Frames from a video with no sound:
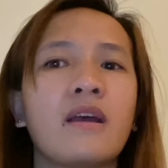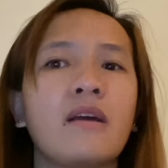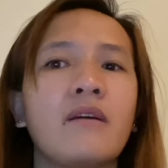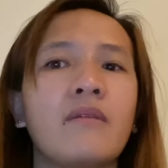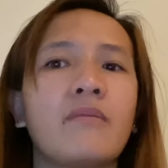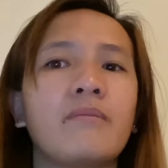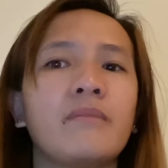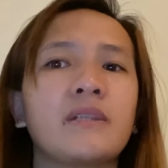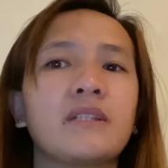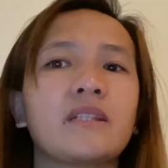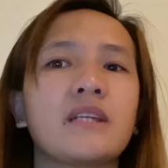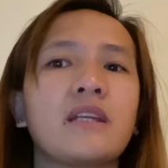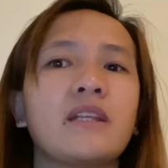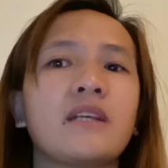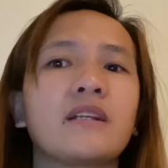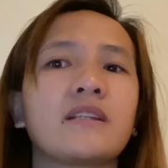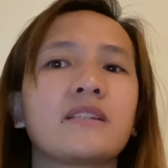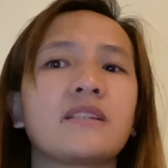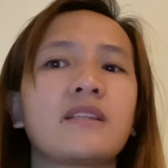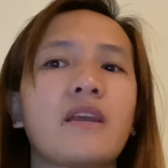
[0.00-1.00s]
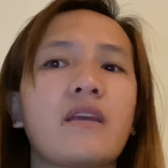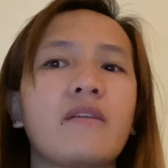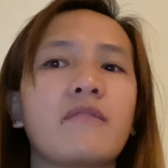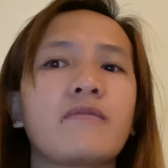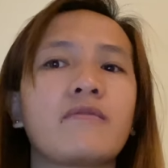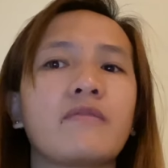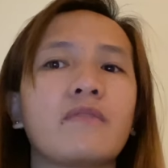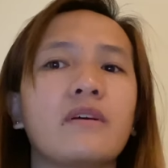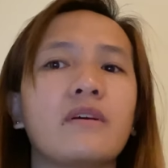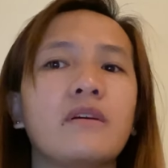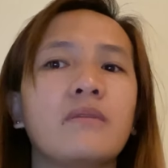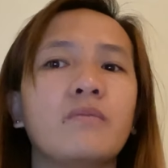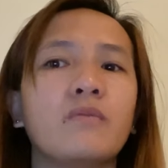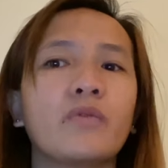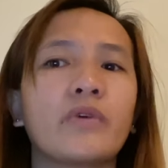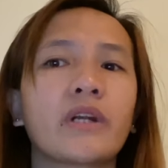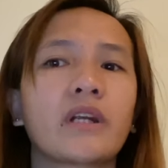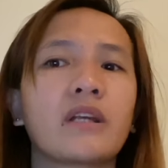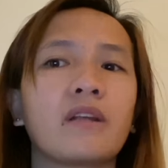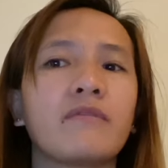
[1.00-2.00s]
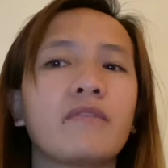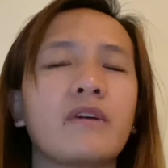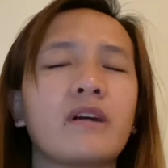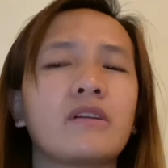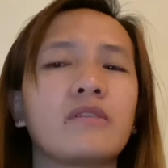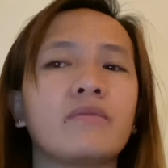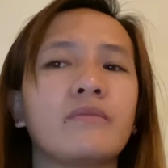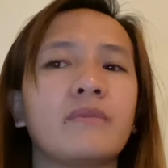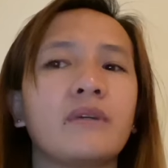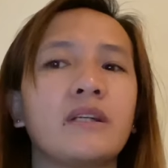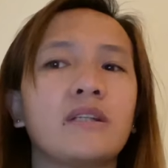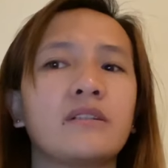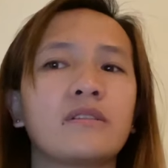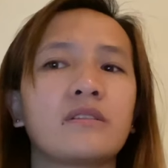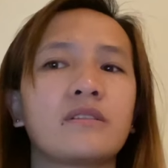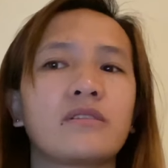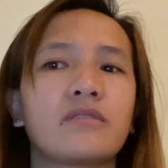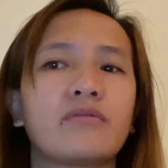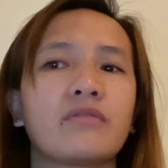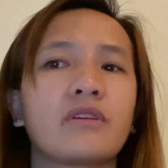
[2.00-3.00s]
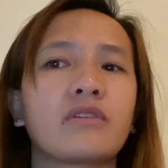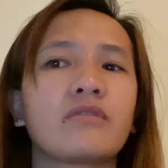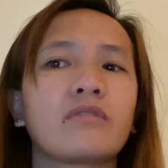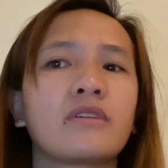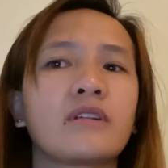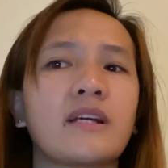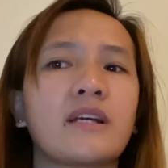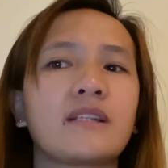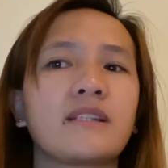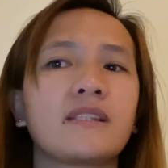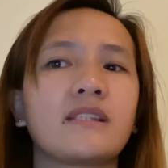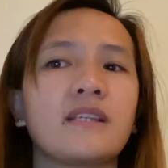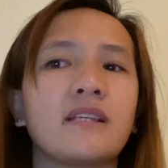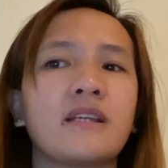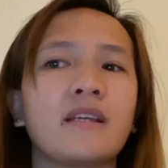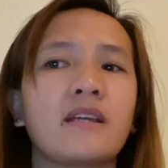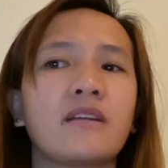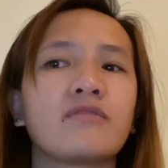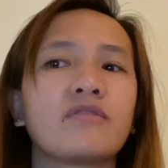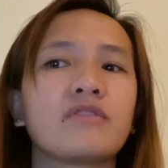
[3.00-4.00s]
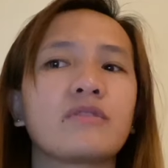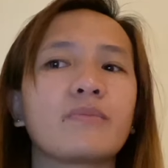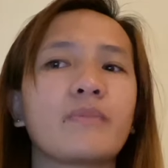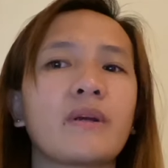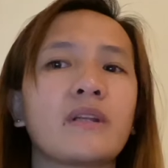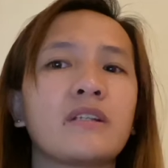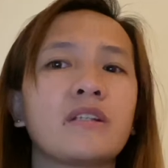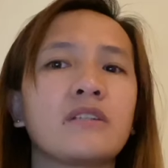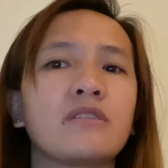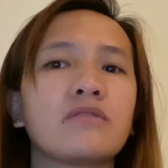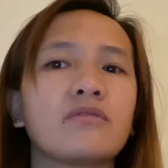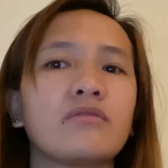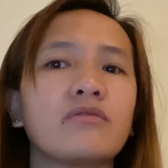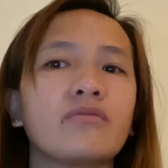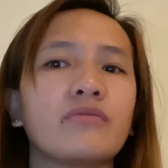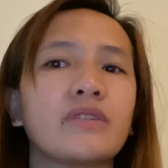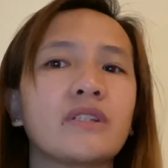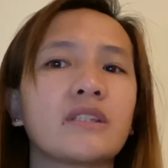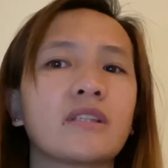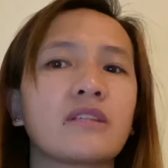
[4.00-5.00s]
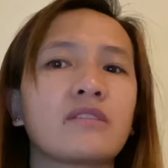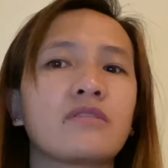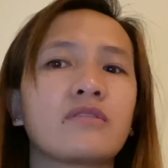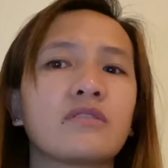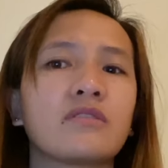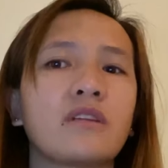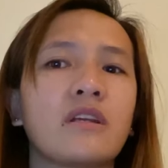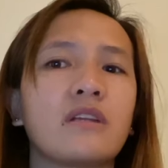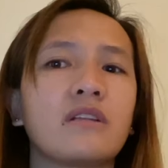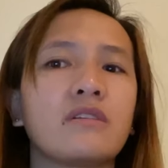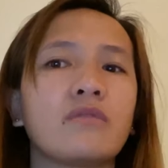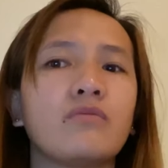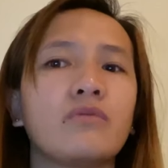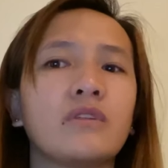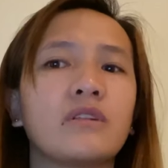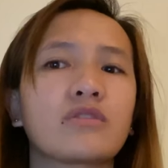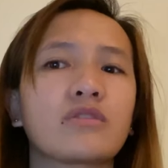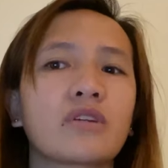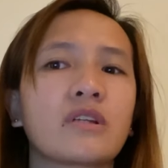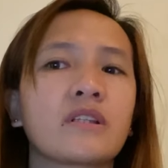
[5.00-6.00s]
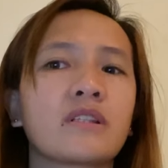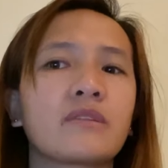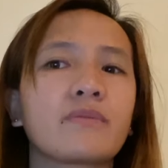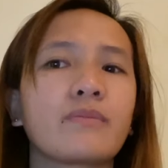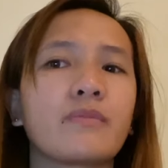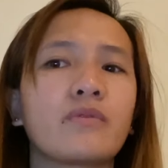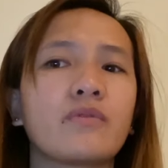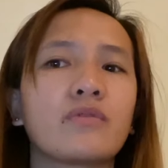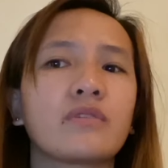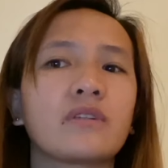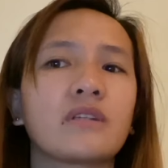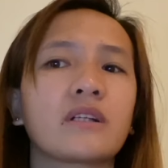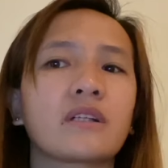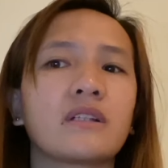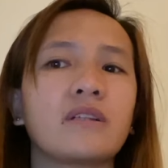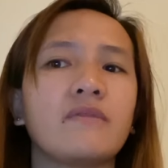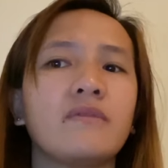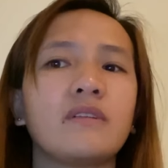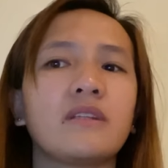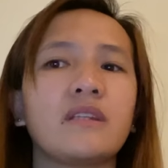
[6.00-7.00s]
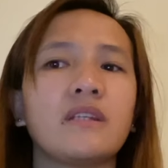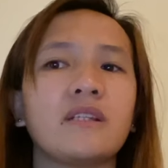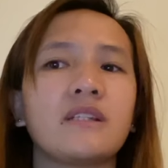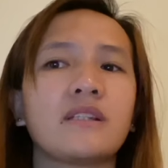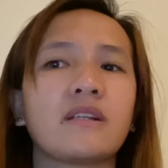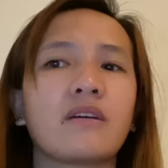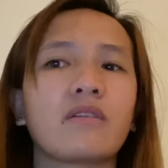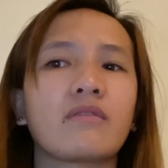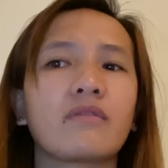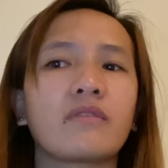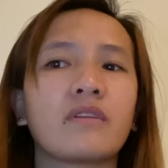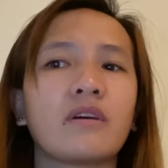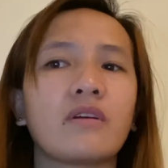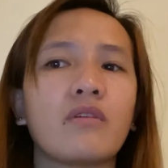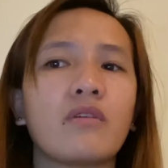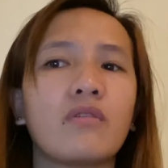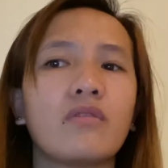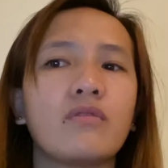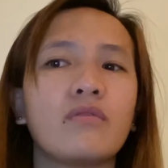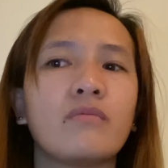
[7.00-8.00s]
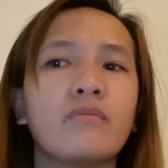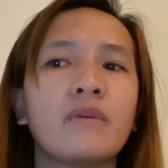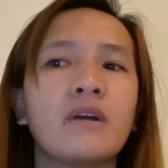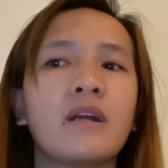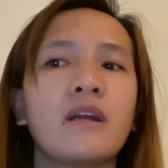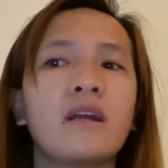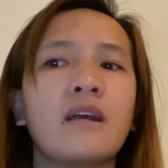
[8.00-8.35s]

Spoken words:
maintaining a safe work environment, recognizing and responding to the risks associated with transport activities out of the home,